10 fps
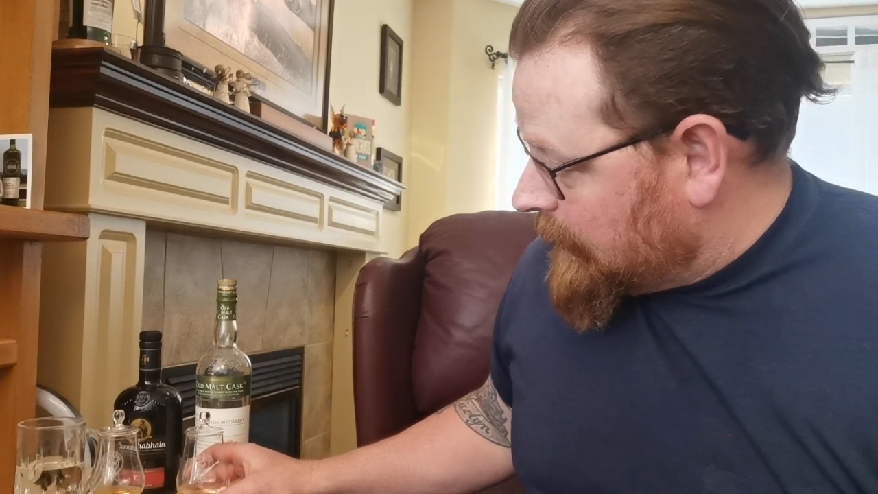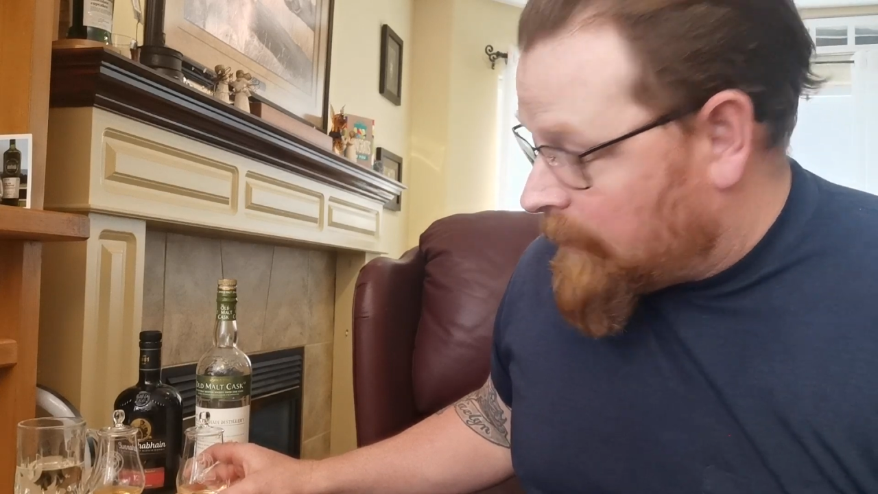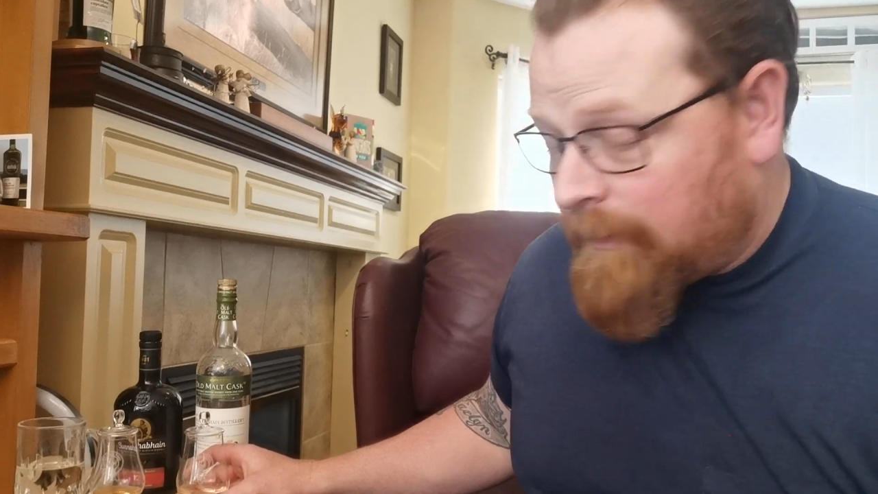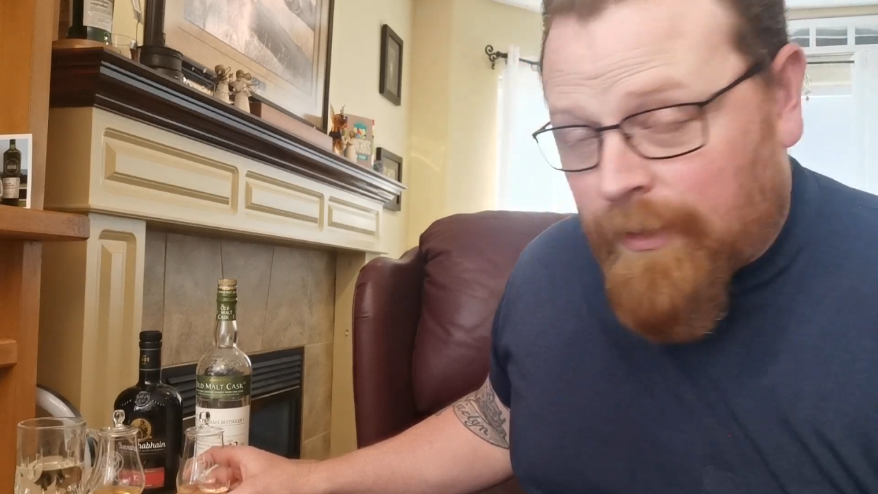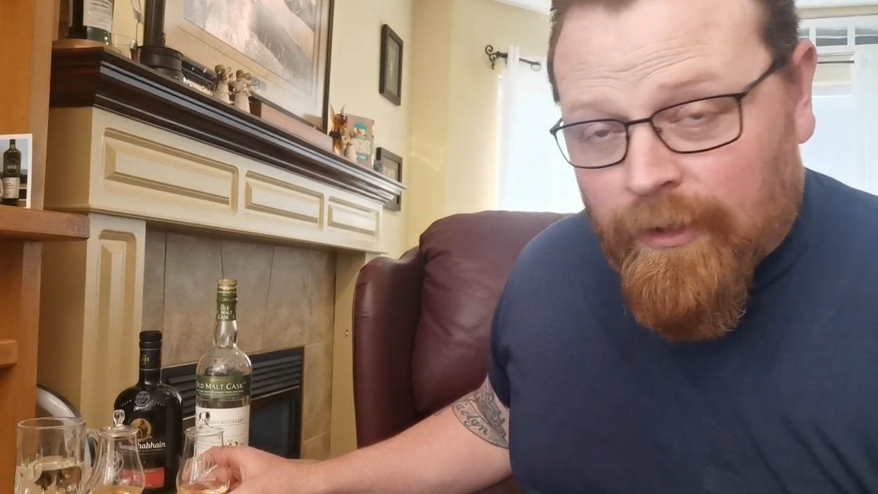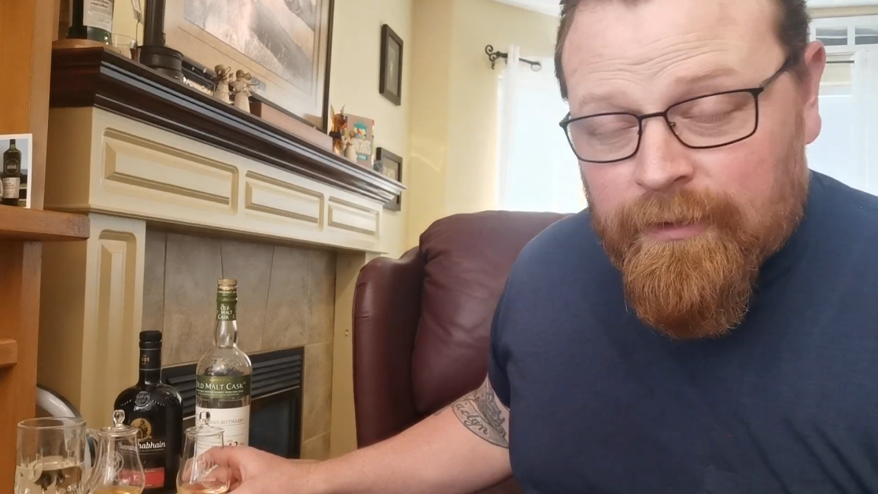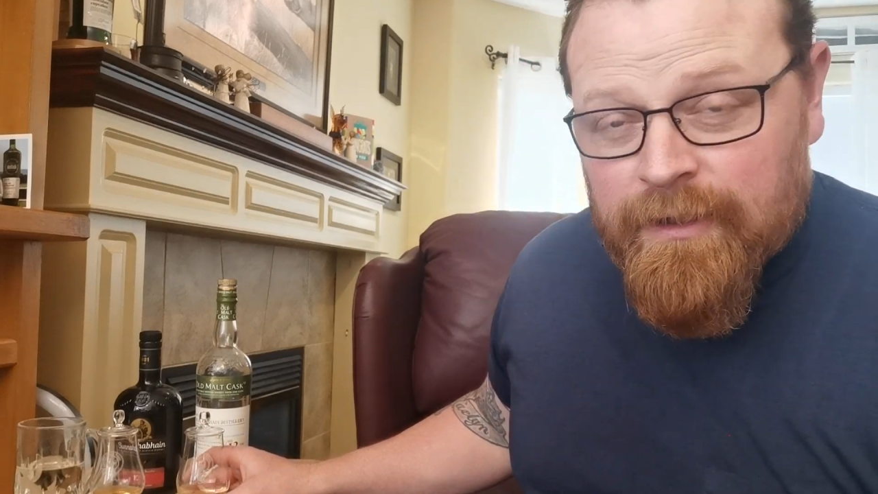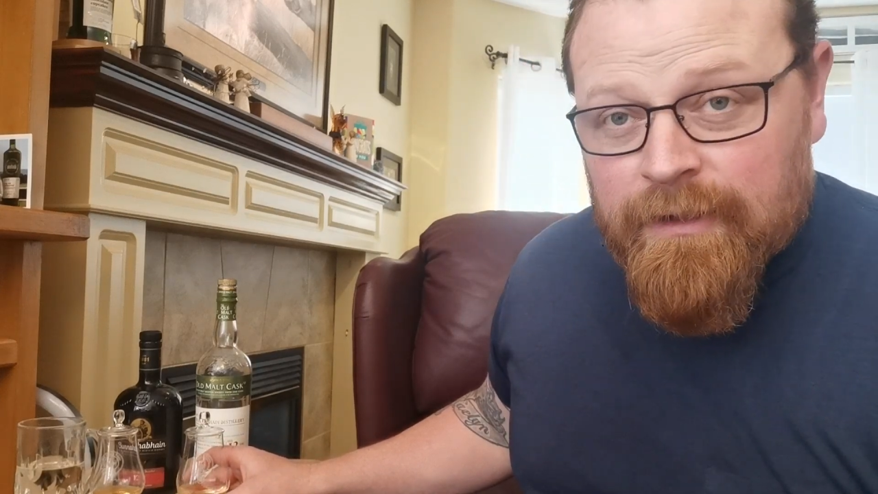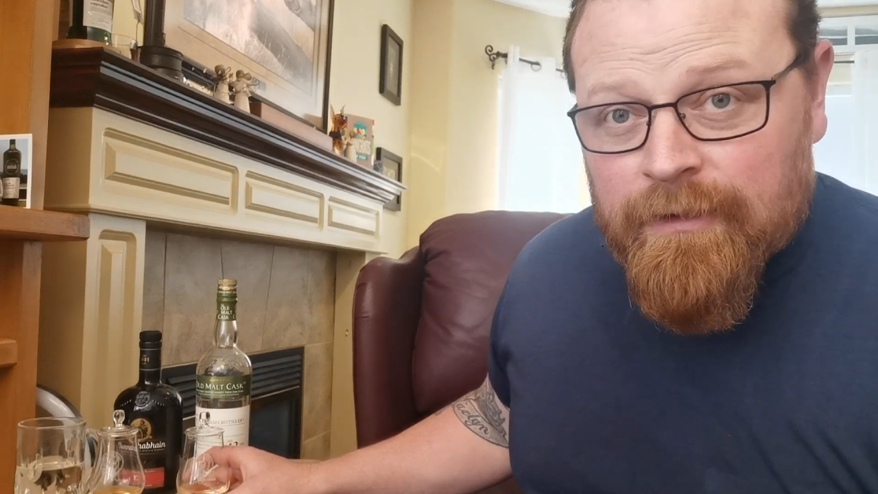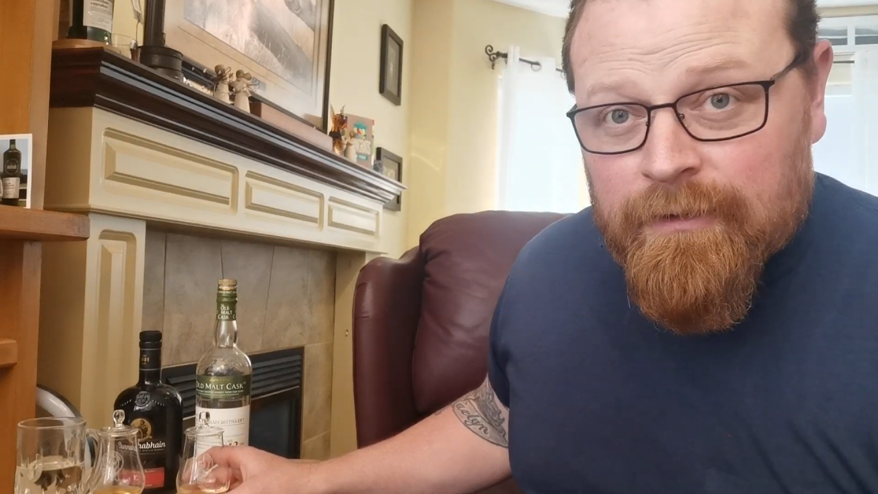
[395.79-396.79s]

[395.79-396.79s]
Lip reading: or part